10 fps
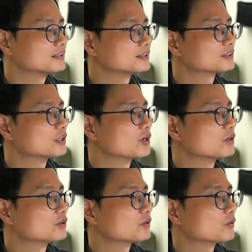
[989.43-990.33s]

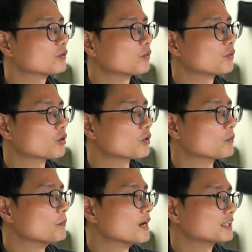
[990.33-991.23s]
So, or
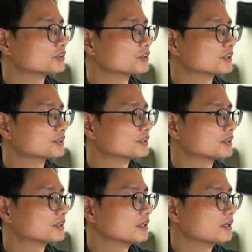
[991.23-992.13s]
measuring
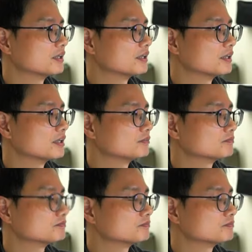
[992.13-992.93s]
or